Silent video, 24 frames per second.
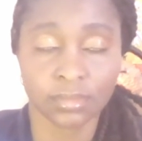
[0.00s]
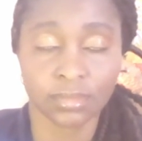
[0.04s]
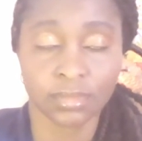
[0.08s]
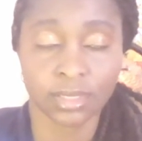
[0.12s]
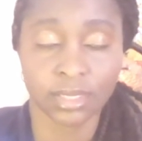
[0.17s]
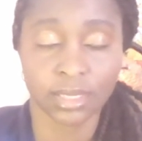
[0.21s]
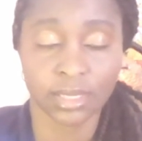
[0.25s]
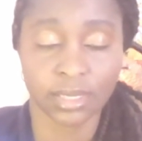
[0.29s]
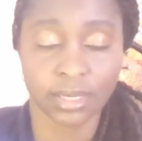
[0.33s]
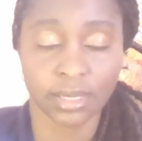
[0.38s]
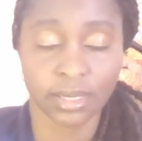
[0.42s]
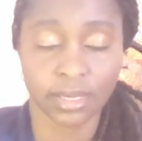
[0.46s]

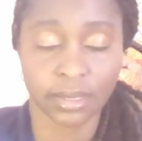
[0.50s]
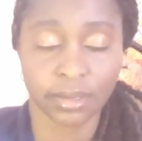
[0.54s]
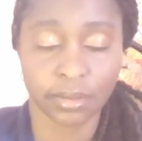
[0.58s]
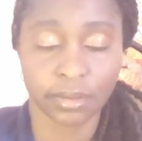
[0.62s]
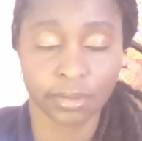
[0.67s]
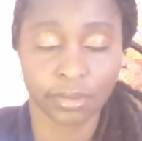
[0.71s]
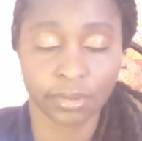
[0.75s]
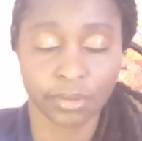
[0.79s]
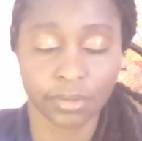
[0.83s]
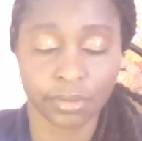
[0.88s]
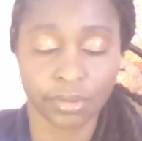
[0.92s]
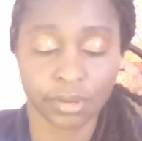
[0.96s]
Inhale
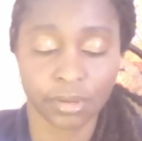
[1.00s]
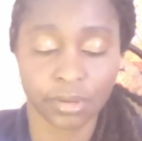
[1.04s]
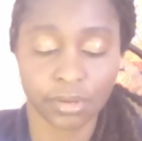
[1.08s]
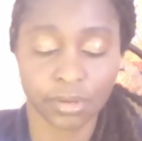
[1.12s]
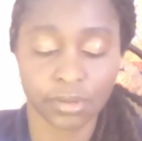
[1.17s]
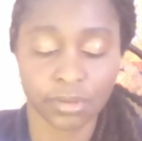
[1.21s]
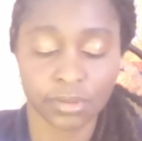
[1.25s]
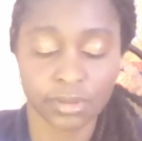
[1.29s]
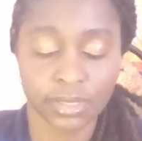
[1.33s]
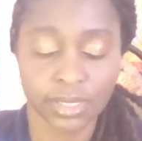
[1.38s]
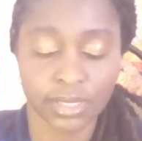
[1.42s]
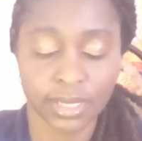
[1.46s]
through the
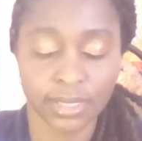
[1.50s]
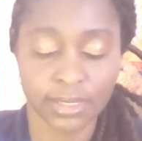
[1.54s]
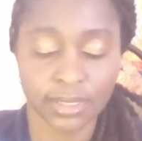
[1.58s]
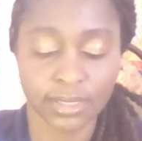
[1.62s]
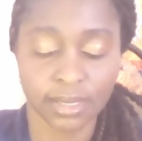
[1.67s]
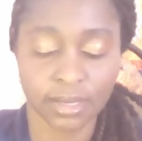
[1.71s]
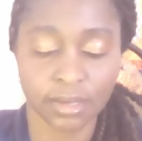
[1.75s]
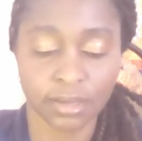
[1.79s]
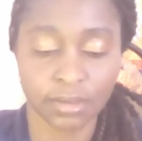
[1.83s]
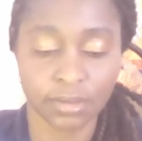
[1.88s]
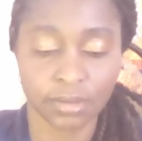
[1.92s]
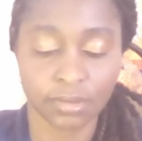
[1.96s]
nose,
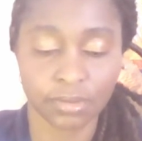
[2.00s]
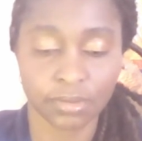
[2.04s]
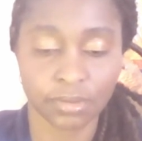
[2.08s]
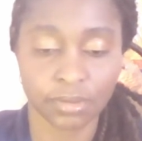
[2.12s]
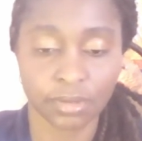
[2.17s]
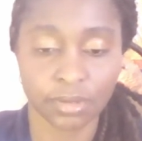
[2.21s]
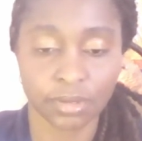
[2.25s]
exhale through the